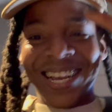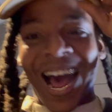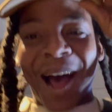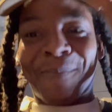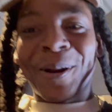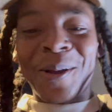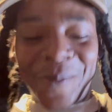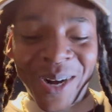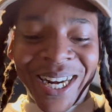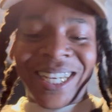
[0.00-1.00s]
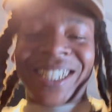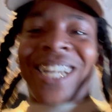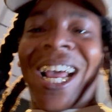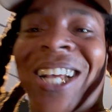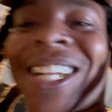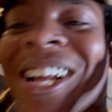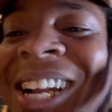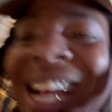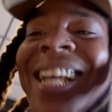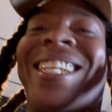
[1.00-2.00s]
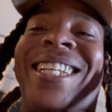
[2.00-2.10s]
I play one of these in the house all day.